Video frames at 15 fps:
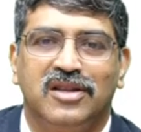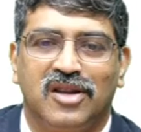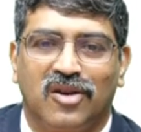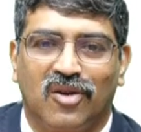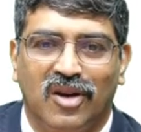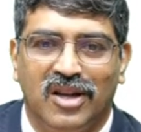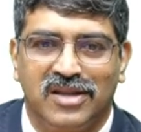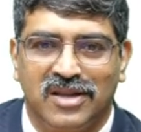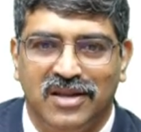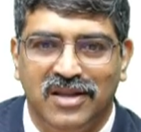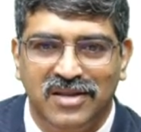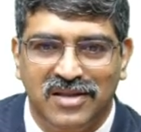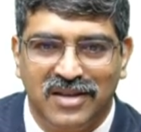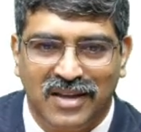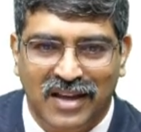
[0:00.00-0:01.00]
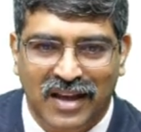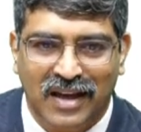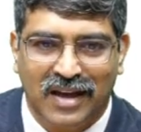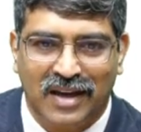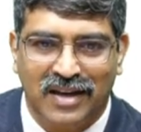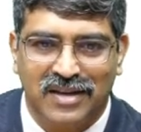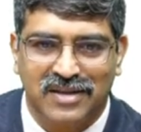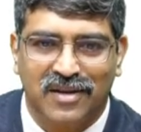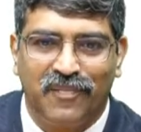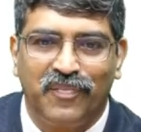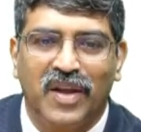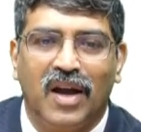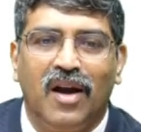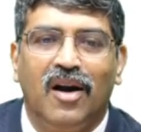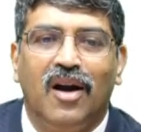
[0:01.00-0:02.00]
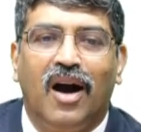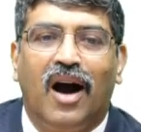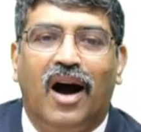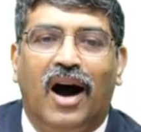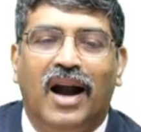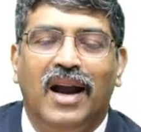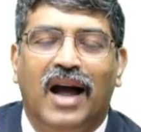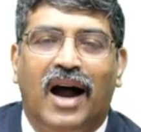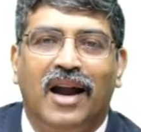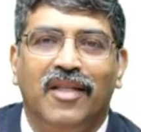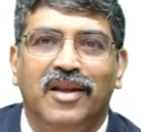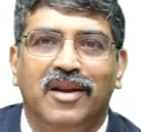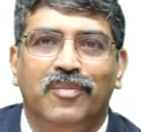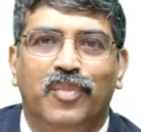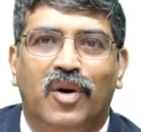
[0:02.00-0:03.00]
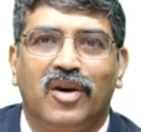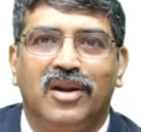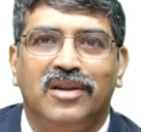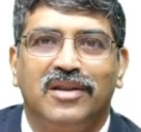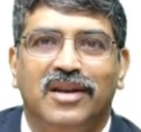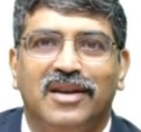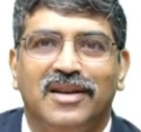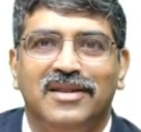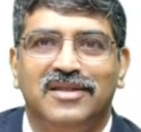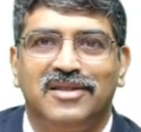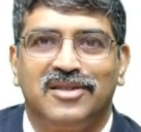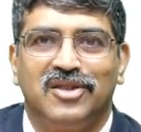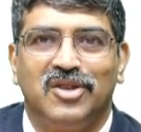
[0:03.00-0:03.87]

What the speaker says: circulation is increased. And another important thing is